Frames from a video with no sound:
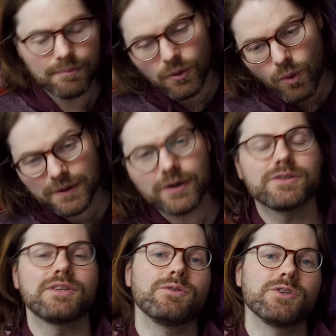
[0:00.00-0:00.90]
But what we're going
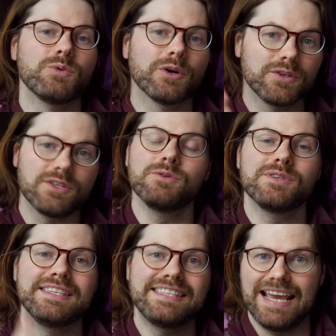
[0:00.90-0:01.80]
to do is we're going to
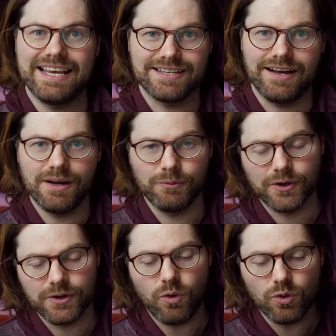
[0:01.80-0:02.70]
use data, and we're
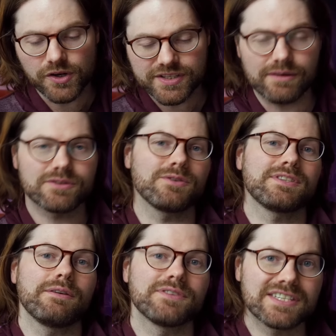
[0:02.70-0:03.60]
going to hold ourselves to a
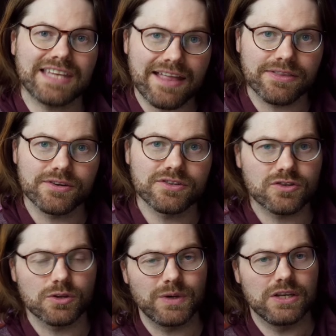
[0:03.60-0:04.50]
set of standards
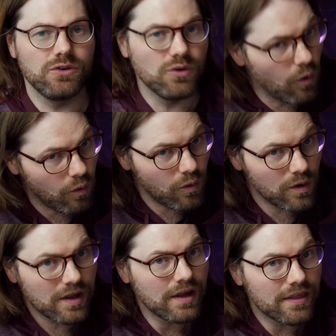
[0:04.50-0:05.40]
so that we know
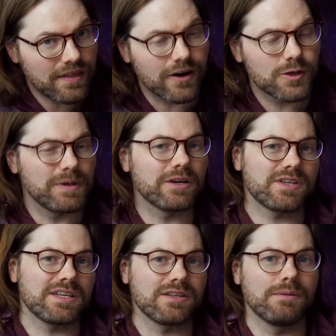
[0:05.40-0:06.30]
that our speaker
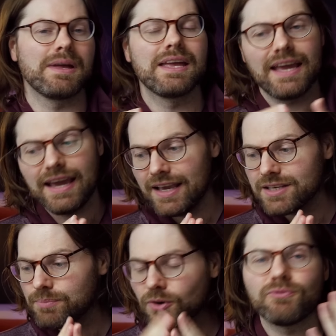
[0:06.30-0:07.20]
system is
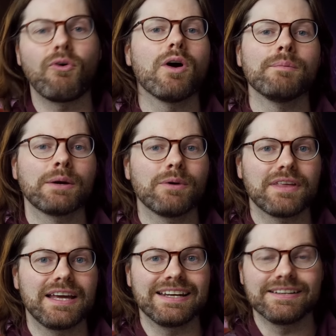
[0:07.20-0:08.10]
performing
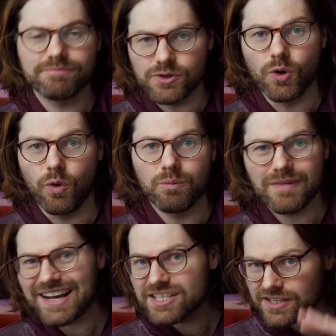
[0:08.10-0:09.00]
within,
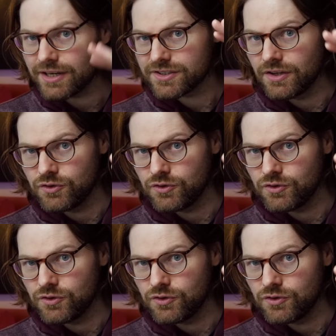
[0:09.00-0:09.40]
a certain